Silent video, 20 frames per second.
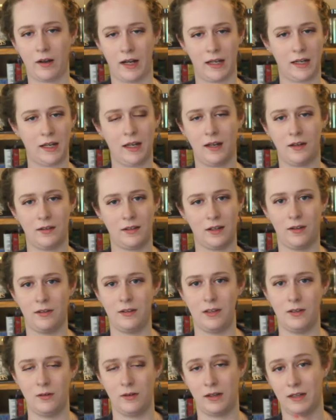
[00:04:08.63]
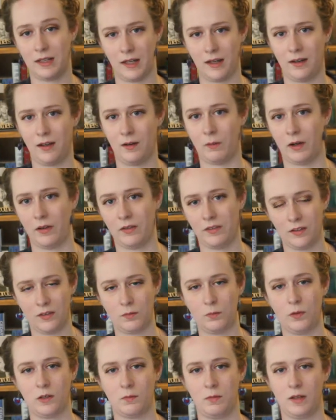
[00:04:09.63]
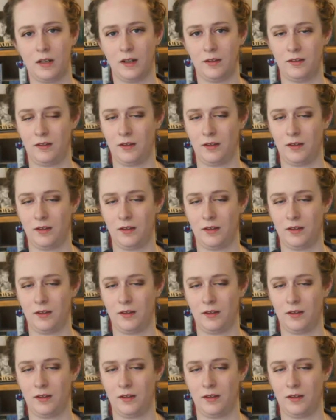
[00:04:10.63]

I can't tell you again about this book because